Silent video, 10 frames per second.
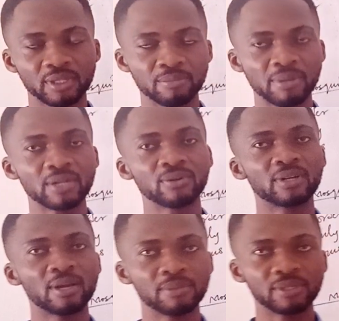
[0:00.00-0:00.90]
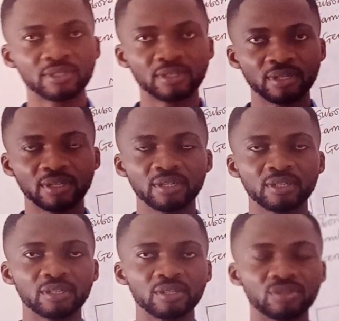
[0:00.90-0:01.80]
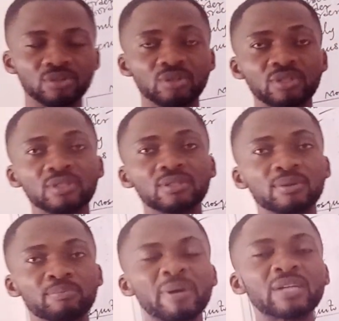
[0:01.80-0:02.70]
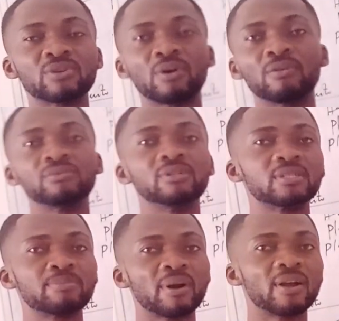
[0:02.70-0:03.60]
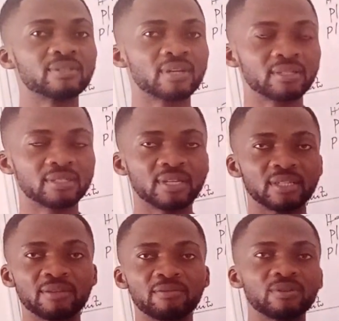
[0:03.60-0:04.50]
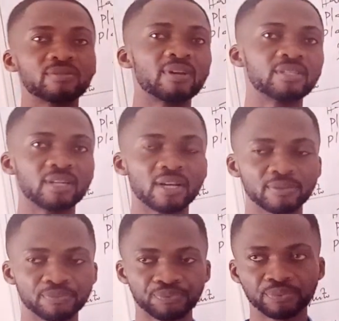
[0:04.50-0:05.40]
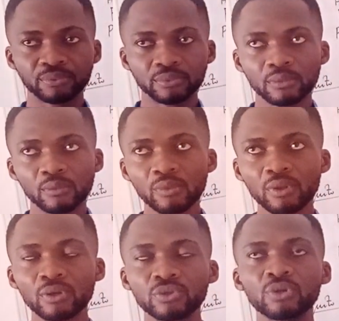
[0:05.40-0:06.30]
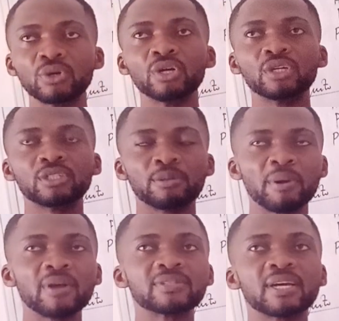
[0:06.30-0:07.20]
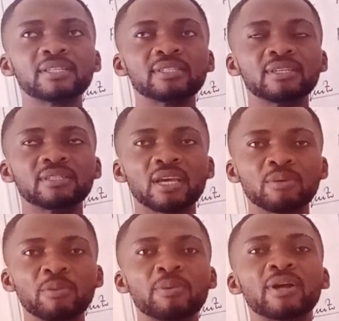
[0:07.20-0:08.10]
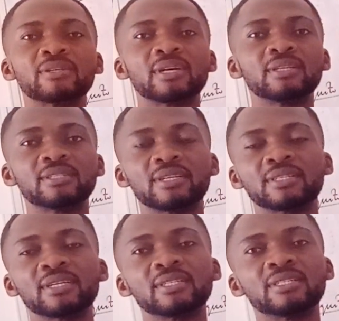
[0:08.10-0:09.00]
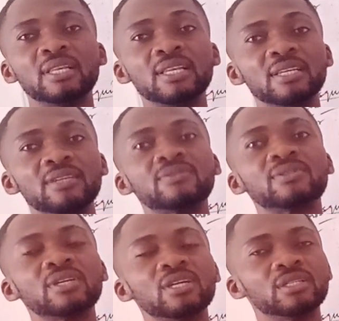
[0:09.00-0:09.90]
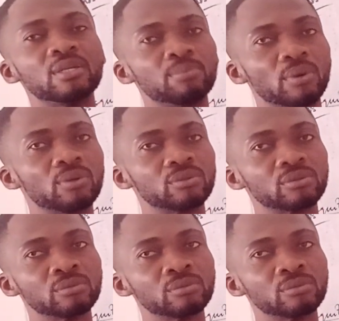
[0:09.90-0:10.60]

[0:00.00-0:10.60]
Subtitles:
The microgamete is the only part of this parasite that develops flagella. So the parasite is a hemoparasite in the sense that it lives in the blood.